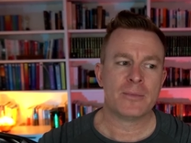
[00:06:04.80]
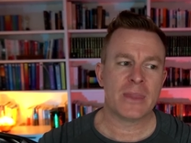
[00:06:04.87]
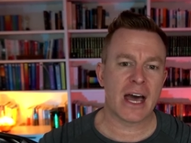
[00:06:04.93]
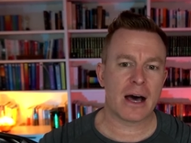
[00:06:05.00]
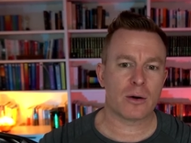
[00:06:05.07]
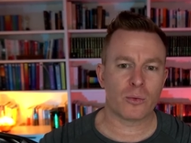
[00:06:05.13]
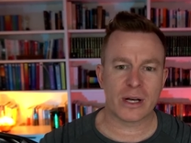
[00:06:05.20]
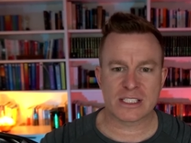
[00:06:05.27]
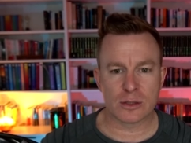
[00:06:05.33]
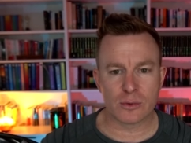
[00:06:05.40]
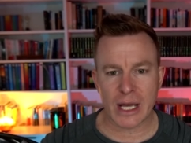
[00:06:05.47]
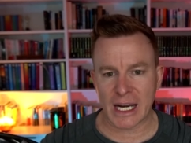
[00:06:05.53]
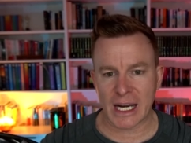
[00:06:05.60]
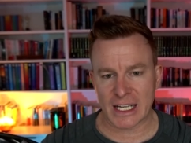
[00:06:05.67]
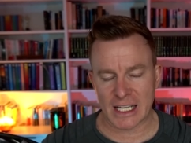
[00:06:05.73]
Now, we're still
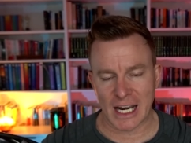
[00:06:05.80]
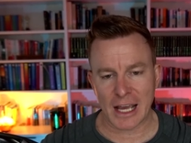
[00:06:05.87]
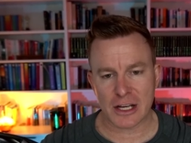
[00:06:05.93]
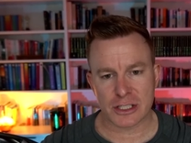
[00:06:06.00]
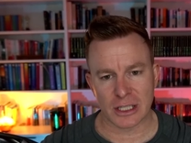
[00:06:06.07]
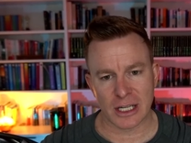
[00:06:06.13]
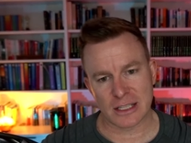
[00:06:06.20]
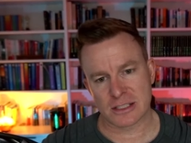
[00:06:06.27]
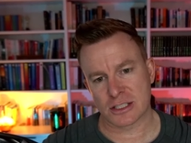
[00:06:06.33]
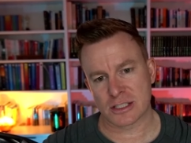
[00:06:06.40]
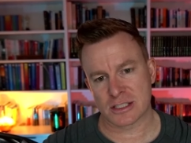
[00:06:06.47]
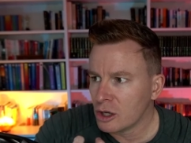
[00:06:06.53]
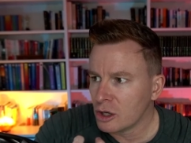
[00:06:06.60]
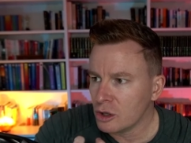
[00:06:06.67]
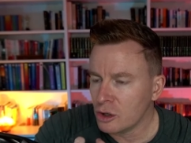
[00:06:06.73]
getting connection. It's
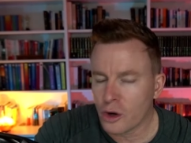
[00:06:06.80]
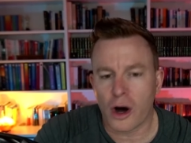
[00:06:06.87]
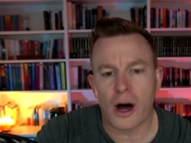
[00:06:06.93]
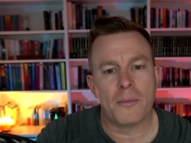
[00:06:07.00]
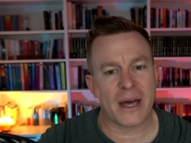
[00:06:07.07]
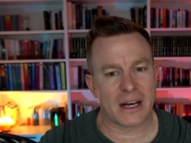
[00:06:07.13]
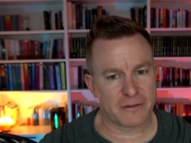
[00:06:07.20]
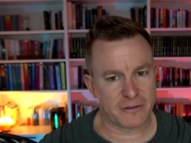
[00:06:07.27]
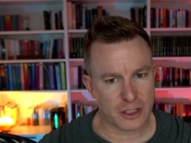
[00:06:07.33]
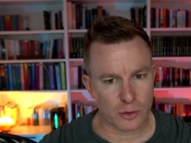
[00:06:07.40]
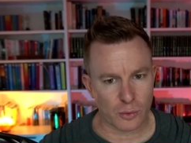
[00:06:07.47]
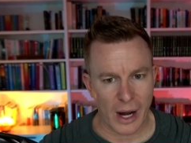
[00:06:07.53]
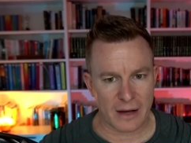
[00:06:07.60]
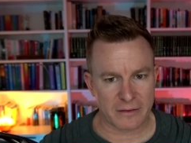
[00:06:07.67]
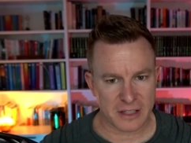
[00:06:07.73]
just not a beneficial
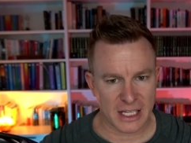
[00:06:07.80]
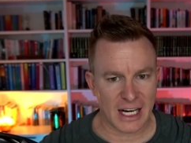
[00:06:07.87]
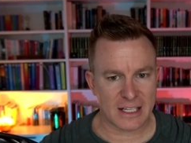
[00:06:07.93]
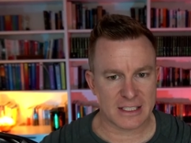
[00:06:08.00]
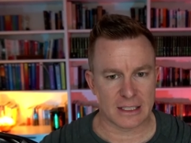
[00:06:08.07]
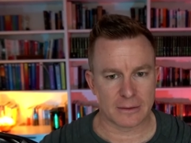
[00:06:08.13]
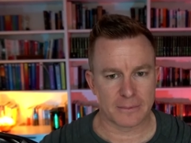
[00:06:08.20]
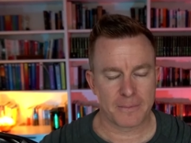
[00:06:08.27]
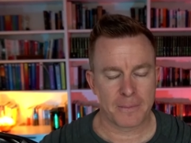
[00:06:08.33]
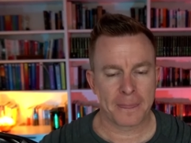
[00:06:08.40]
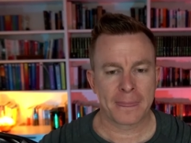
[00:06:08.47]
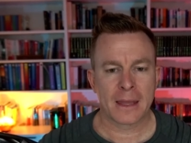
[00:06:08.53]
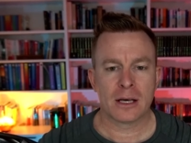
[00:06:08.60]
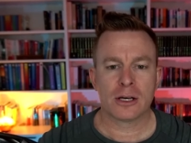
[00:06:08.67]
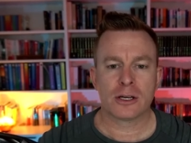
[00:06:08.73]
way of connecting.
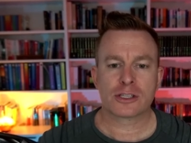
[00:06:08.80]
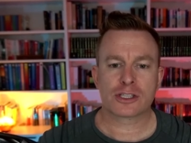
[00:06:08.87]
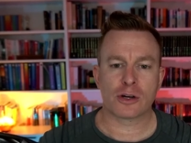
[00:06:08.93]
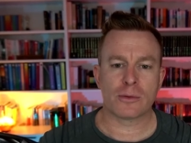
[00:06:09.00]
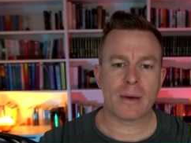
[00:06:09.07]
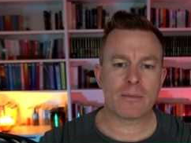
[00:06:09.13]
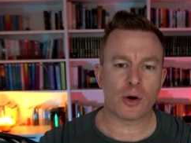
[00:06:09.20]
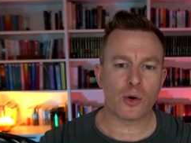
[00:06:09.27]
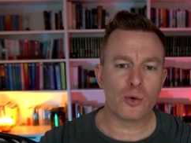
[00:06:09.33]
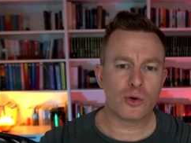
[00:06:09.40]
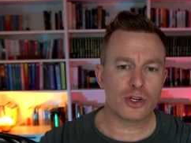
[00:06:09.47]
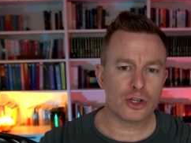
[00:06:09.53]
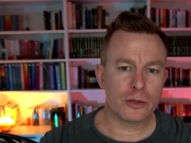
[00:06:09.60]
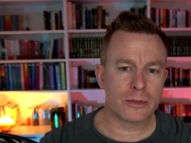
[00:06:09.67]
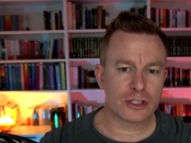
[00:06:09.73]
So remember, all
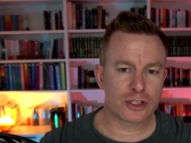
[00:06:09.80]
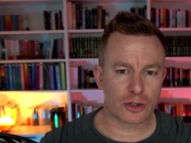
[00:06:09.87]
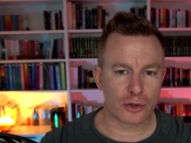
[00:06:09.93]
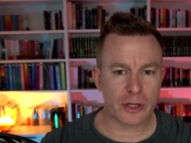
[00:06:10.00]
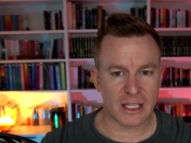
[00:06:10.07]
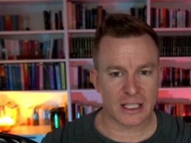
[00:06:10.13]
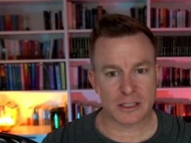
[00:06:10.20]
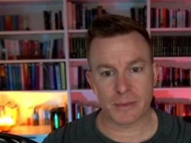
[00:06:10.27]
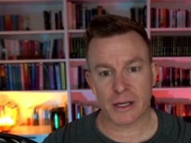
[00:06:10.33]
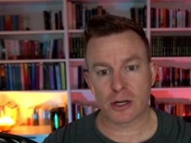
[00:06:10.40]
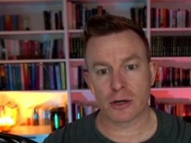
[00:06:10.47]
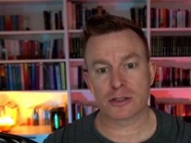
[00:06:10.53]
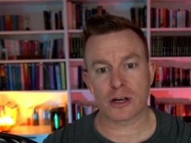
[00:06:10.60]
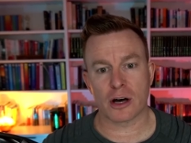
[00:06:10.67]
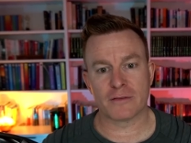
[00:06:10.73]
humans do things
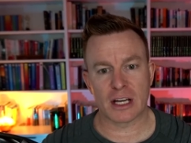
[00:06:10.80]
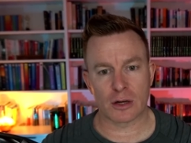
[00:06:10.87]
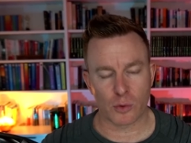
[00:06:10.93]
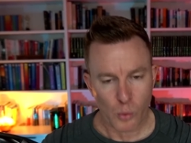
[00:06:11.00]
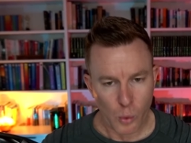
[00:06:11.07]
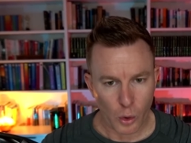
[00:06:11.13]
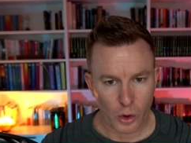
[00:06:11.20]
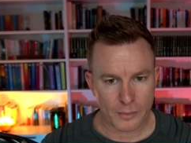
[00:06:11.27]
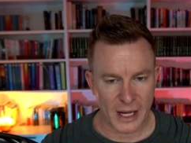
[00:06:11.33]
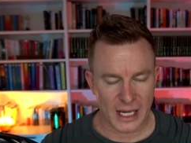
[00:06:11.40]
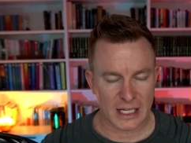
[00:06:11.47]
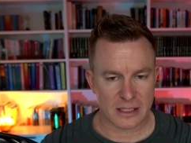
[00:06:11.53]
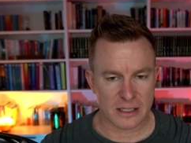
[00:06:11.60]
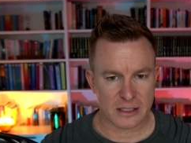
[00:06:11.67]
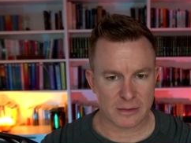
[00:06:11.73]
because of their reward
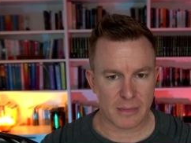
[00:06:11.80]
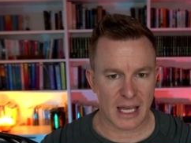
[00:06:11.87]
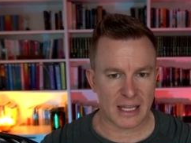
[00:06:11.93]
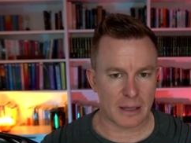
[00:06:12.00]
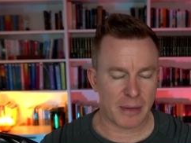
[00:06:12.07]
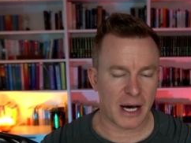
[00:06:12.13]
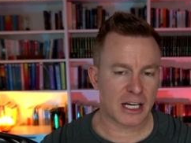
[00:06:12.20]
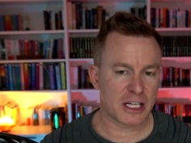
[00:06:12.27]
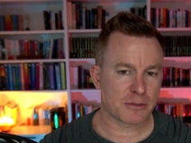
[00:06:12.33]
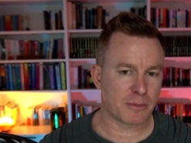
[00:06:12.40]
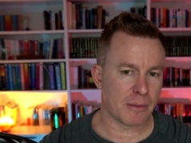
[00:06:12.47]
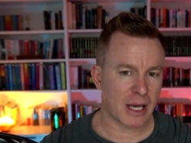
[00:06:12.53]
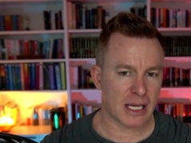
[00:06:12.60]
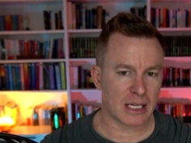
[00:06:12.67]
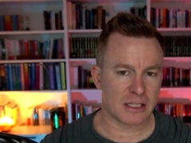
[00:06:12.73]
mechanism and their punishment
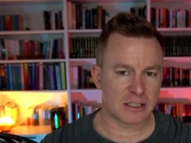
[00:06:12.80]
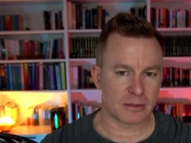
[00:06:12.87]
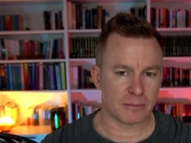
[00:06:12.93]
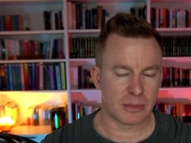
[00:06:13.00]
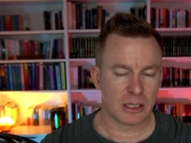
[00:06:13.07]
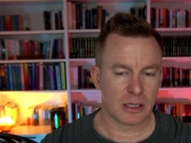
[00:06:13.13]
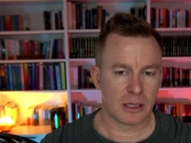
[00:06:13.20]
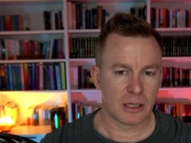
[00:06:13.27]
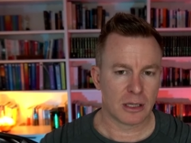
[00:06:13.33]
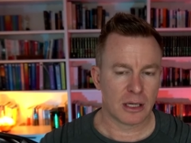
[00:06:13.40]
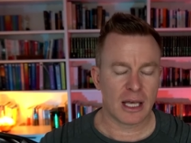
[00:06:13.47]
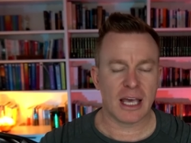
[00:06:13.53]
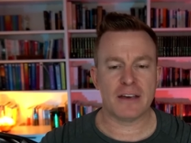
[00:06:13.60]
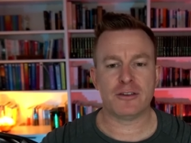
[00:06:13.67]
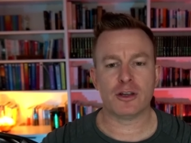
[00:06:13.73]
mechanism.
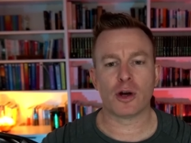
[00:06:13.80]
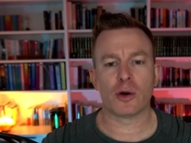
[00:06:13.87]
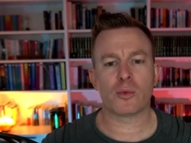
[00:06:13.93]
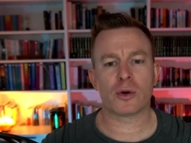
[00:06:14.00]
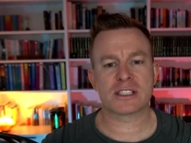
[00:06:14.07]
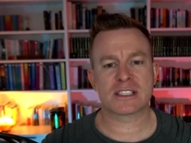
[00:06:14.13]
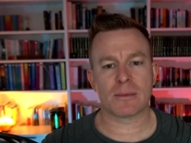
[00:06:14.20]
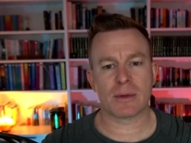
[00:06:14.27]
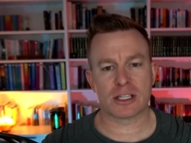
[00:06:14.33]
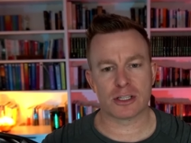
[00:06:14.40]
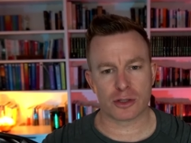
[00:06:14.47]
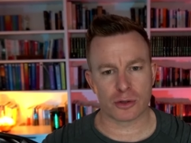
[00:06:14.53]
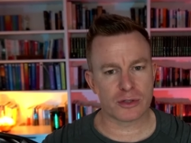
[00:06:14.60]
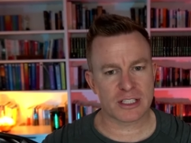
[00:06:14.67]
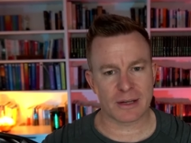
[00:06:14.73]
If you don't want someone to
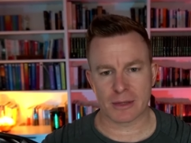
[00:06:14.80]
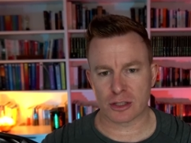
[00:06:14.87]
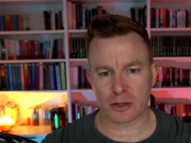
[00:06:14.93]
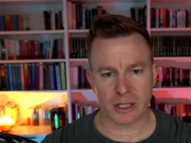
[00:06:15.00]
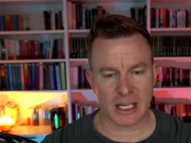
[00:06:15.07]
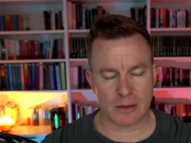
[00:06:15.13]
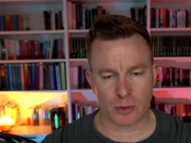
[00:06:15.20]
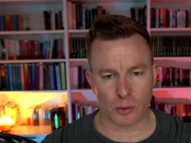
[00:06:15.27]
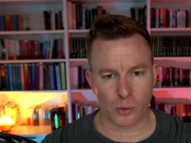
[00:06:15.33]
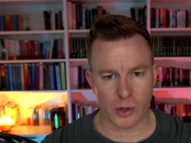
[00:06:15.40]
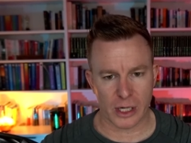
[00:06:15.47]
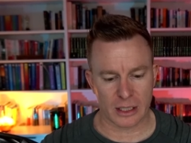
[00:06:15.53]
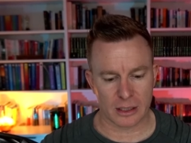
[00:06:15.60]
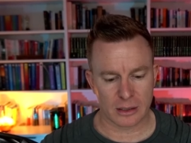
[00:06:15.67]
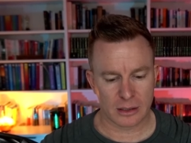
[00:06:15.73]
do something, don't keep
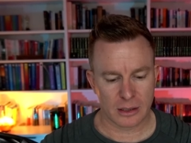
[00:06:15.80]
rewarding it.